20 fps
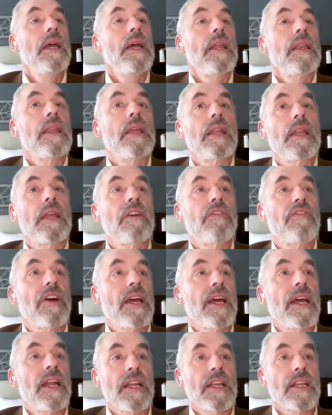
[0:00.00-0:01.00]
that if I
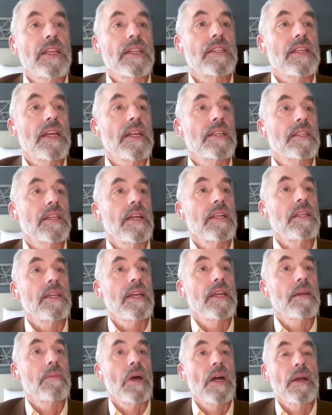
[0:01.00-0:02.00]
had any sense, I'd
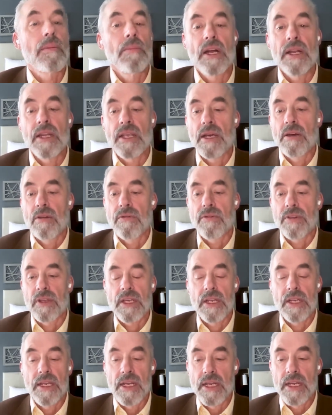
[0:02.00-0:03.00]
take my money out of the
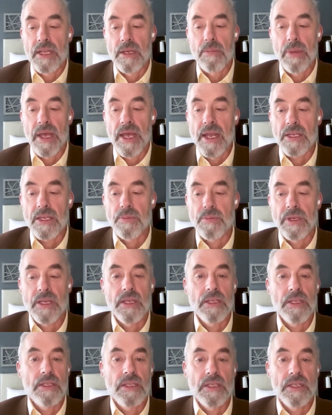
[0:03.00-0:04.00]
Canadian banks
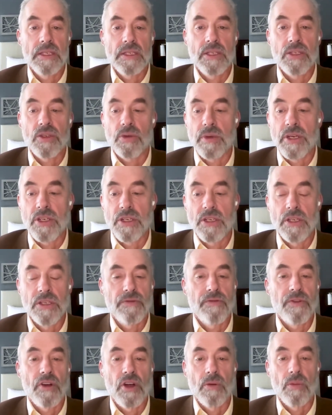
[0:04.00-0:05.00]
because the situation is
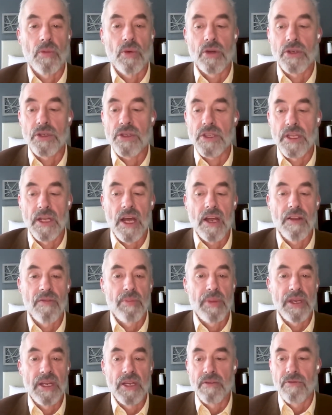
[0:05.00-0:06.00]
far worse than I've
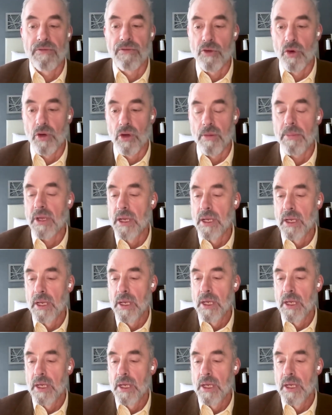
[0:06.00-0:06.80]
been informed.